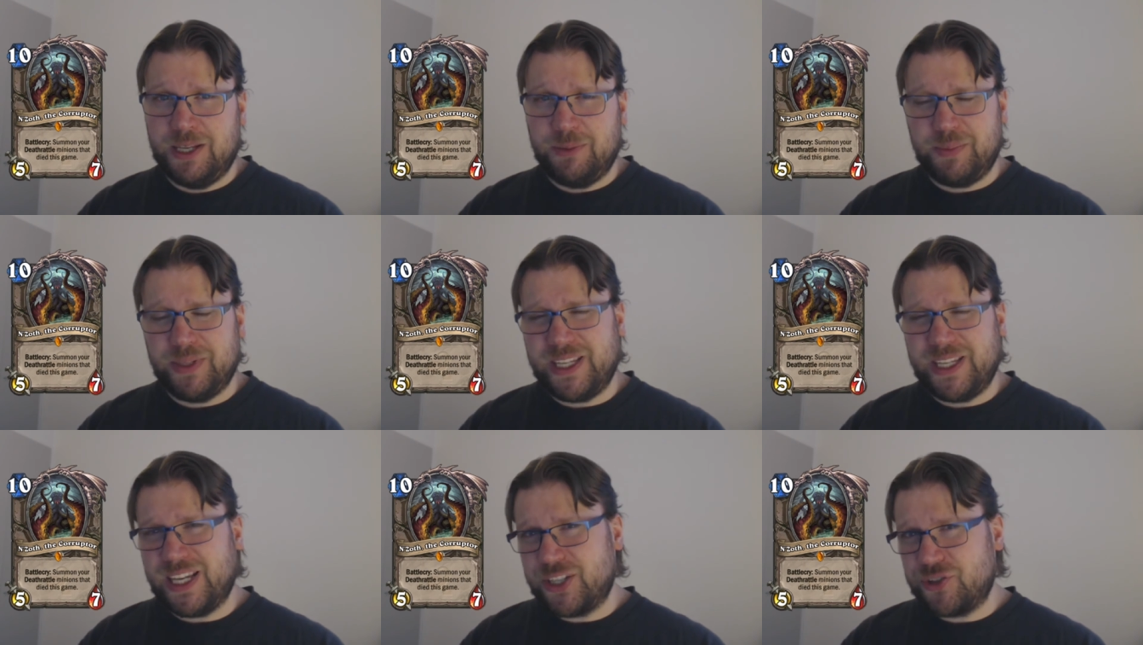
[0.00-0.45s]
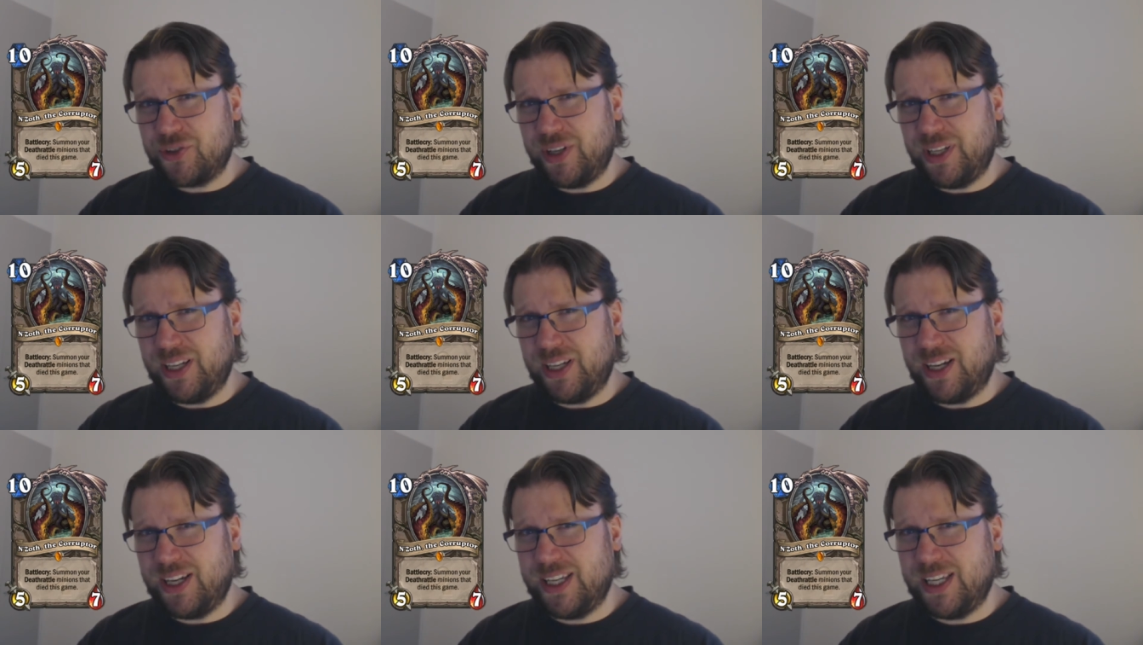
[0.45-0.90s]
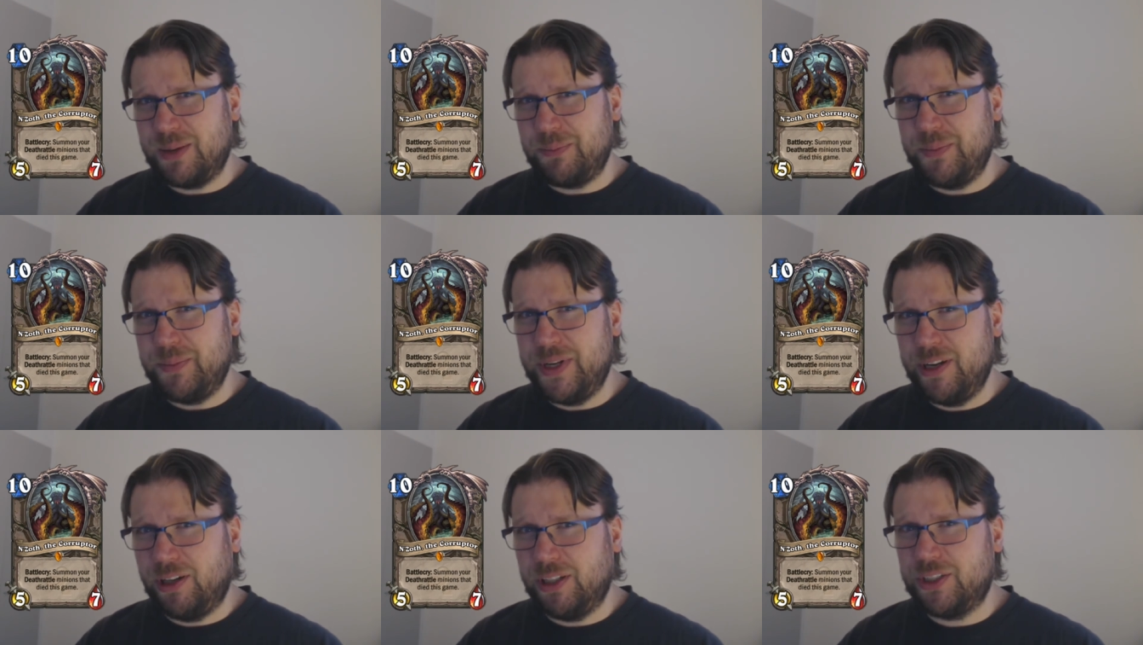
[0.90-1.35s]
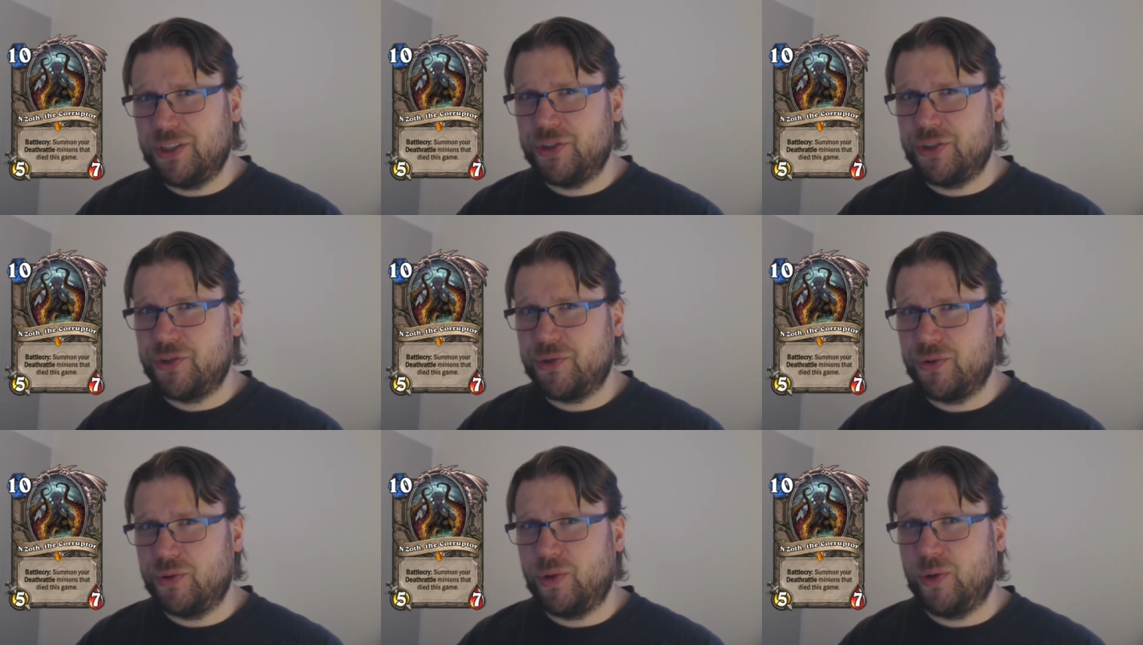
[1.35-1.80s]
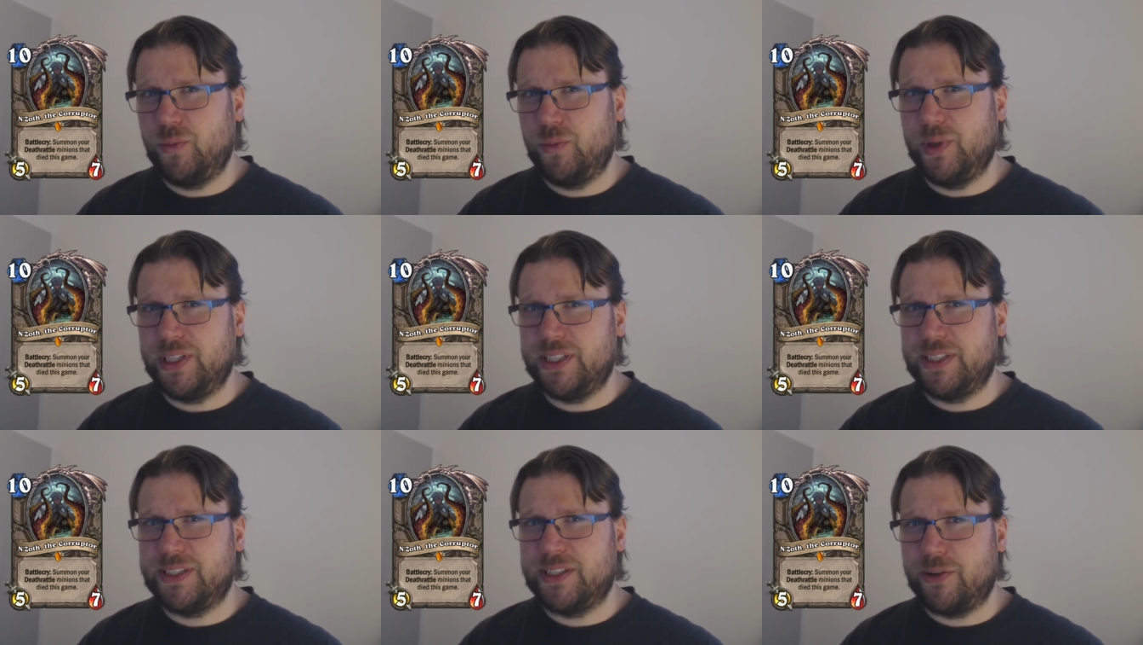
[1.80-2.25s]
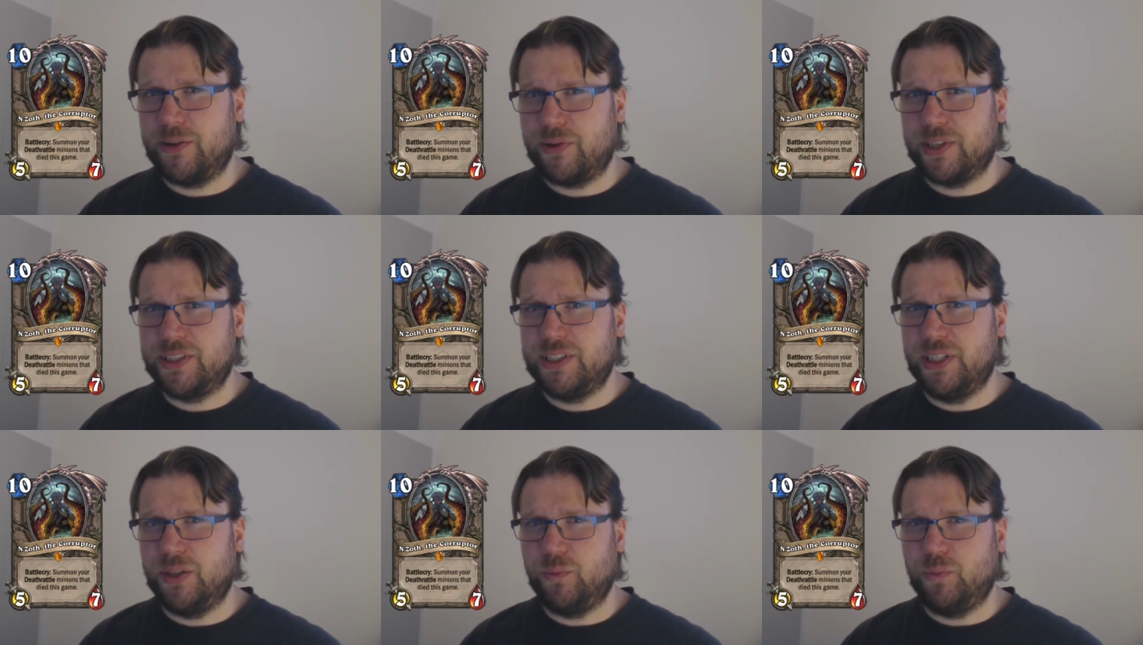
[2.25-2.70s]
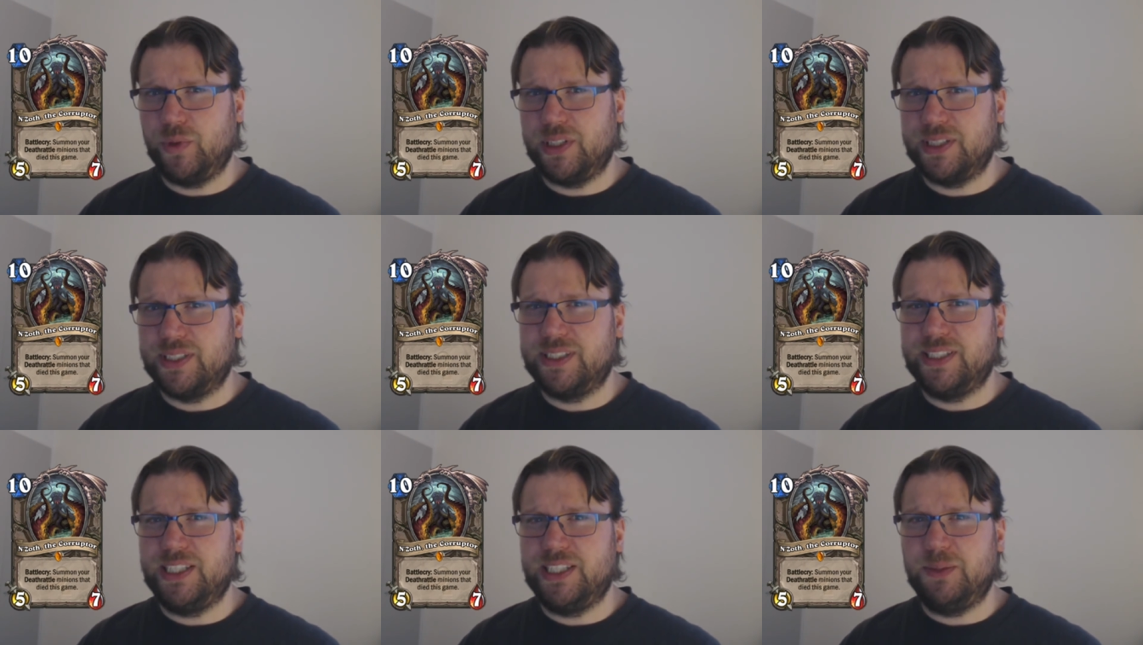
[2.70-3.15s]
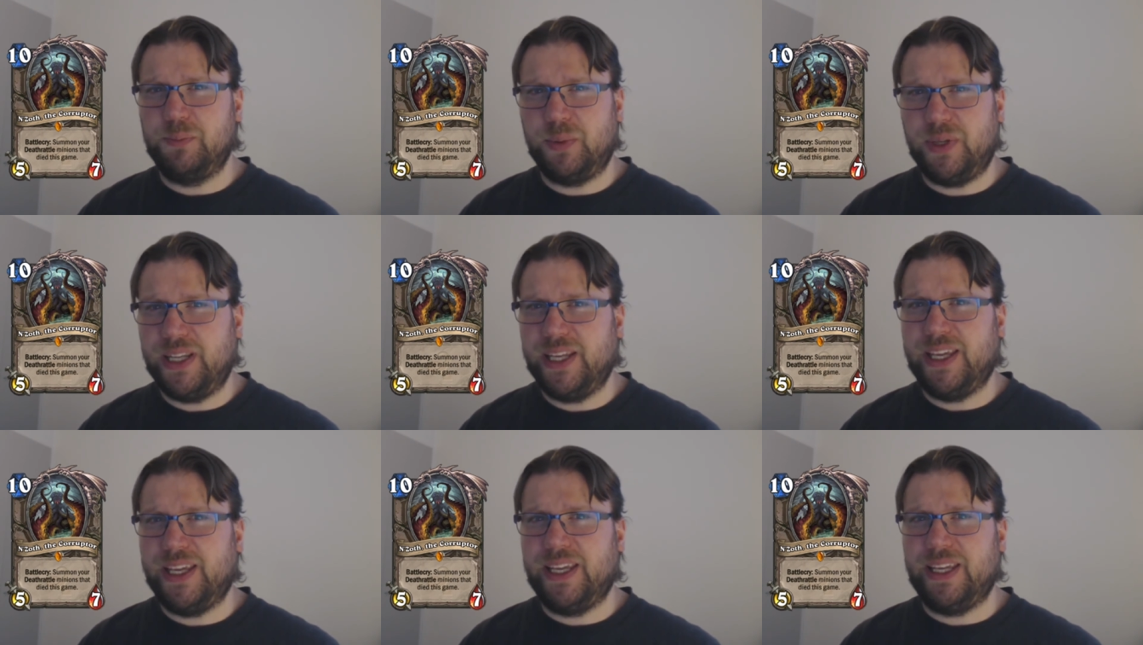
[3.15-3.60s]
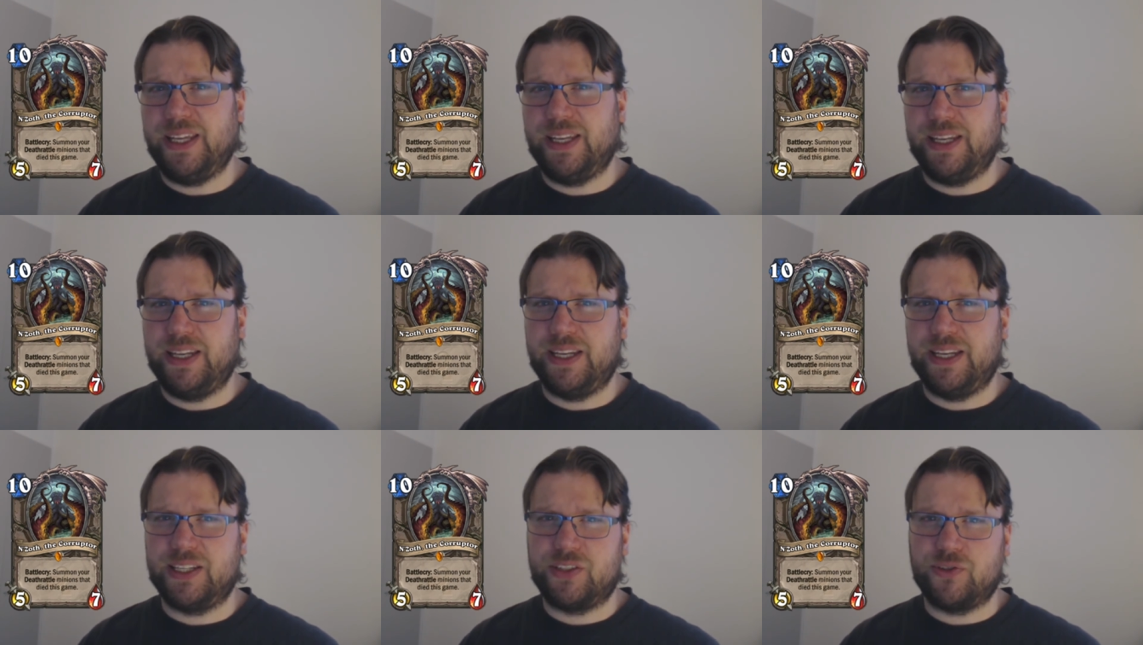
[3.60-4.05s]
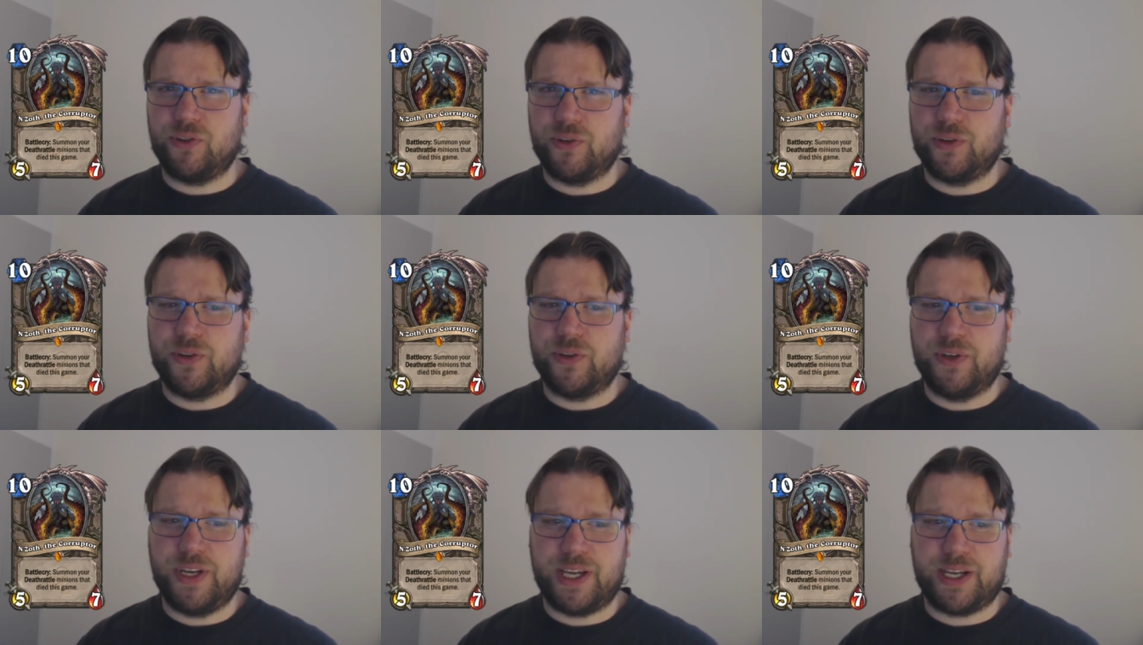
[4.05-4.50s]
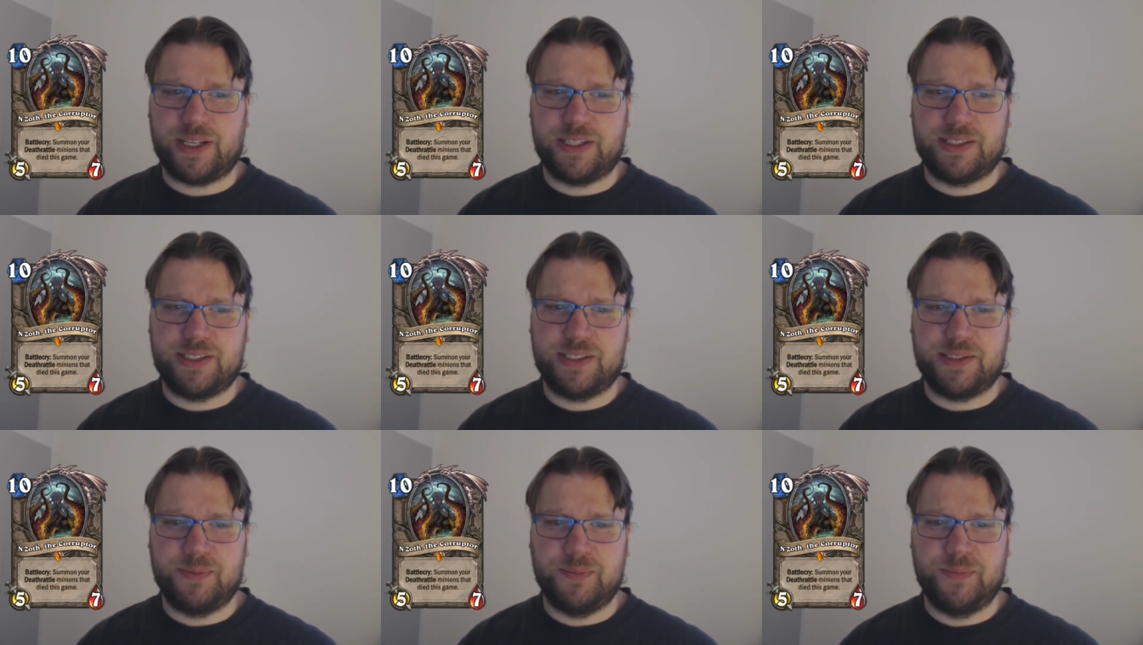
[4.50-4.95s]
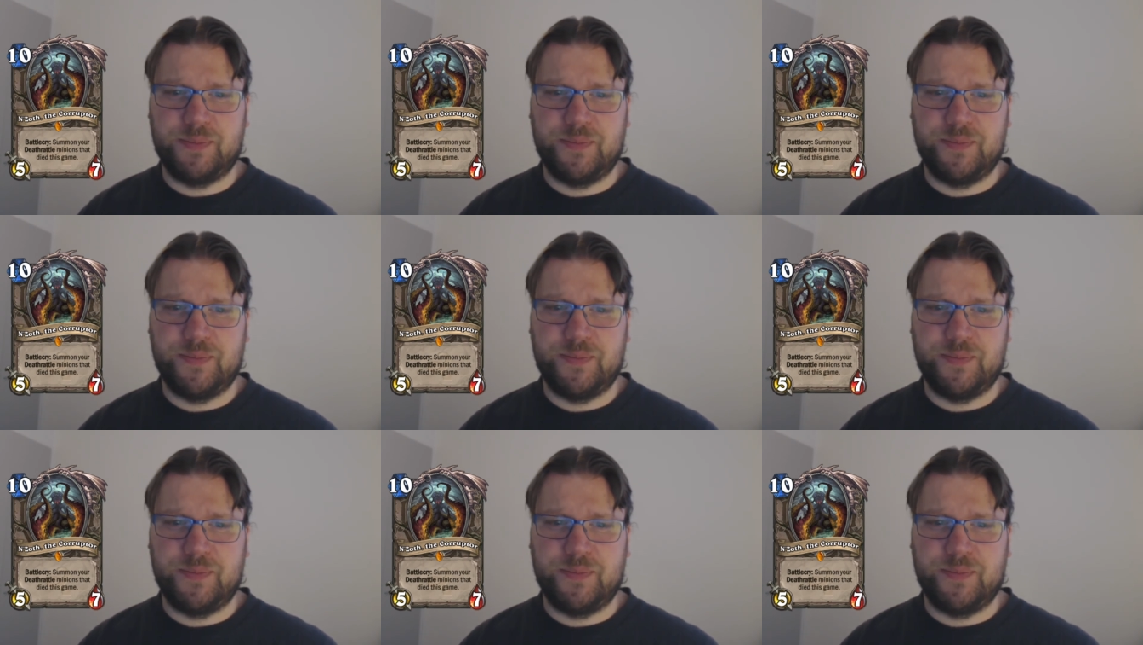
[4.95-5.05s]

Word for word: But actually, I am not sure whether Sherazin will see play in N'Zoth decks.